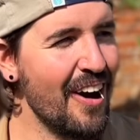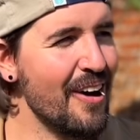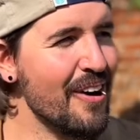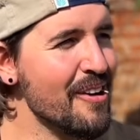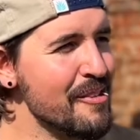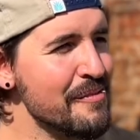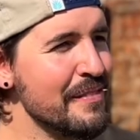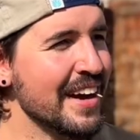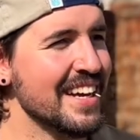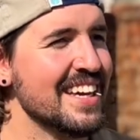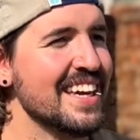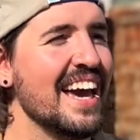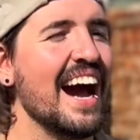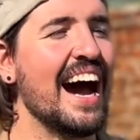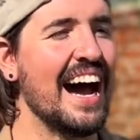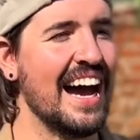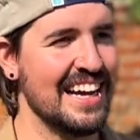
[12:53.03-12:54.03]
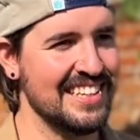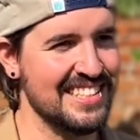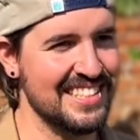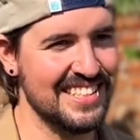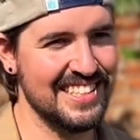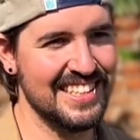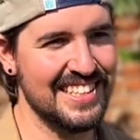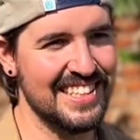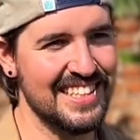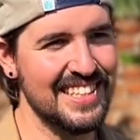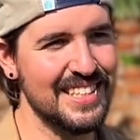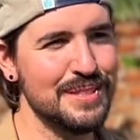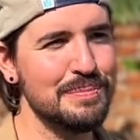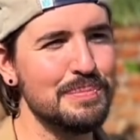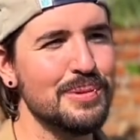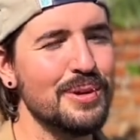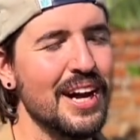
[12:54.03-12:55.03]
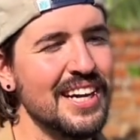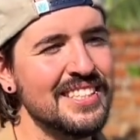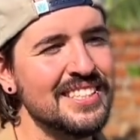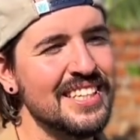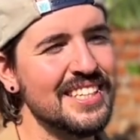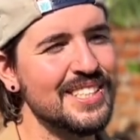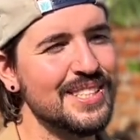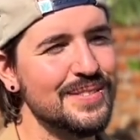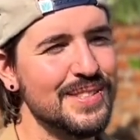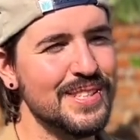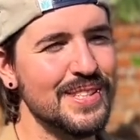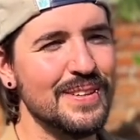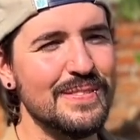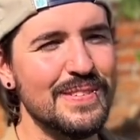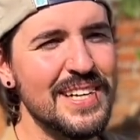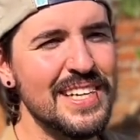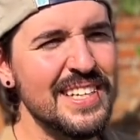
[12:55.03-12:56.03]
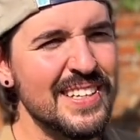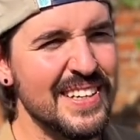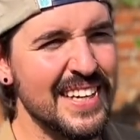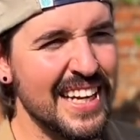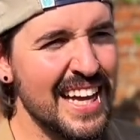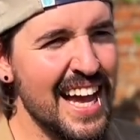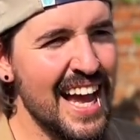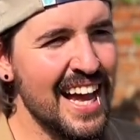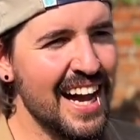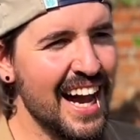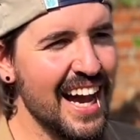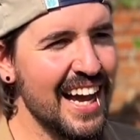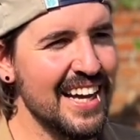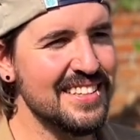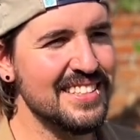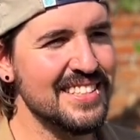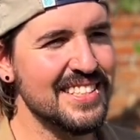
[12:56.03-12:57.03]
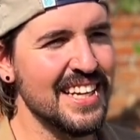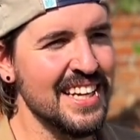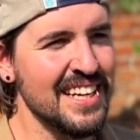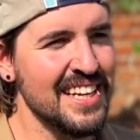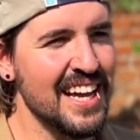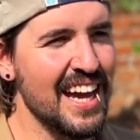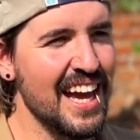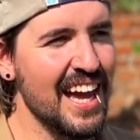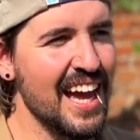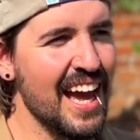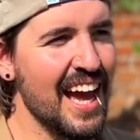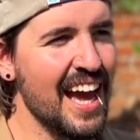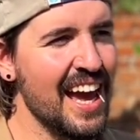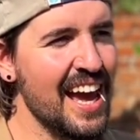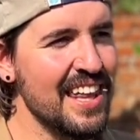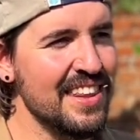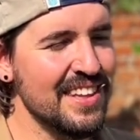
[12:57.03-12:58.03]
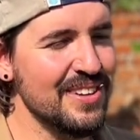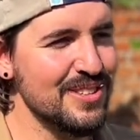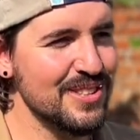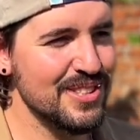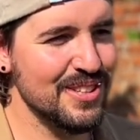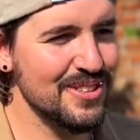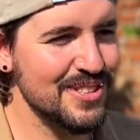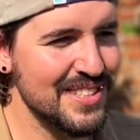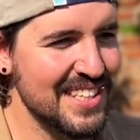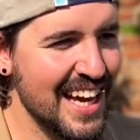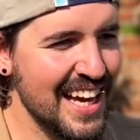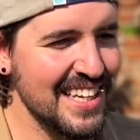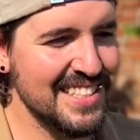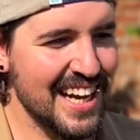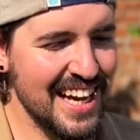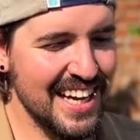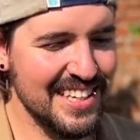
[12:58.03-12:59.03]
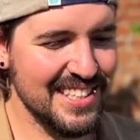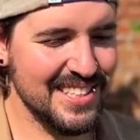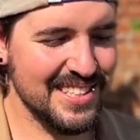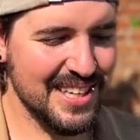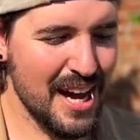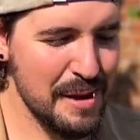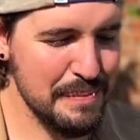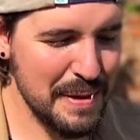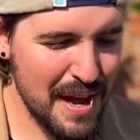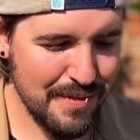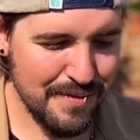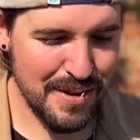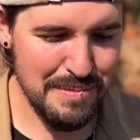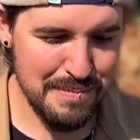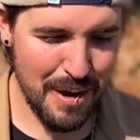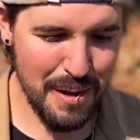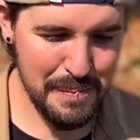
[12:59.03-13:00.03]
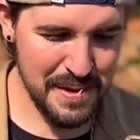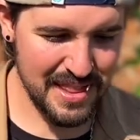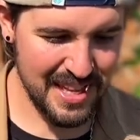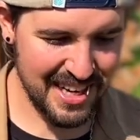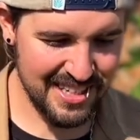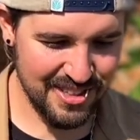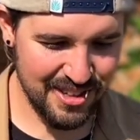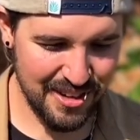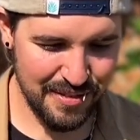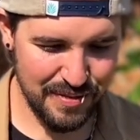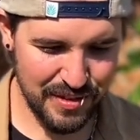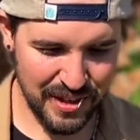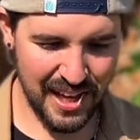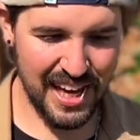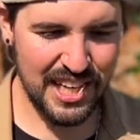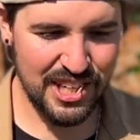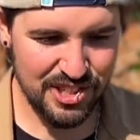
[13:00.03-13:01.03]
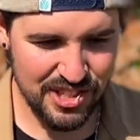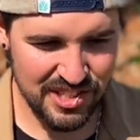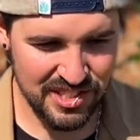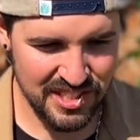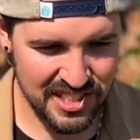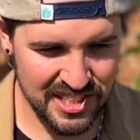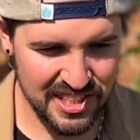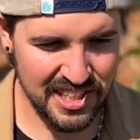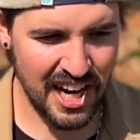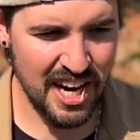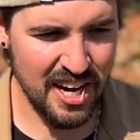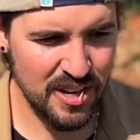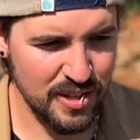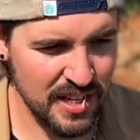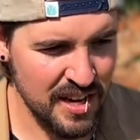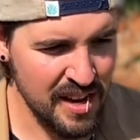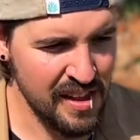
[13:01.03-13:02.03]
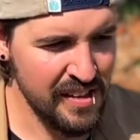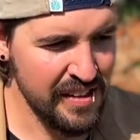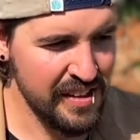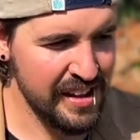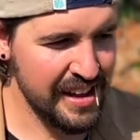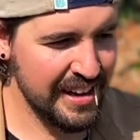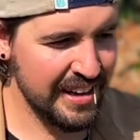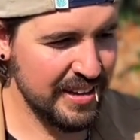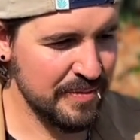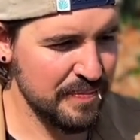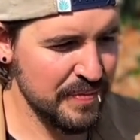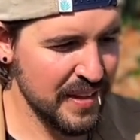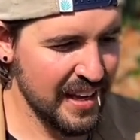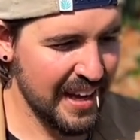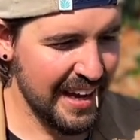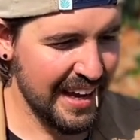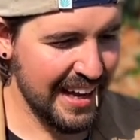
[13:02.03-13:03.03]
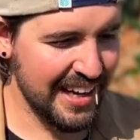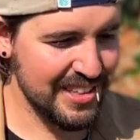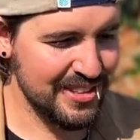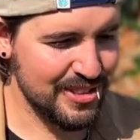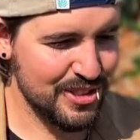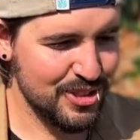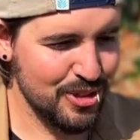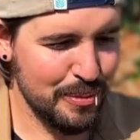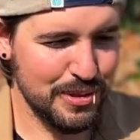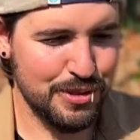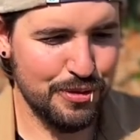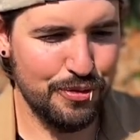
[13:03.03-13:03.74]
Oh my gosh, this process of surrendering, I had to, those days I had to stop every moment that I started to feel anxious and scared and so much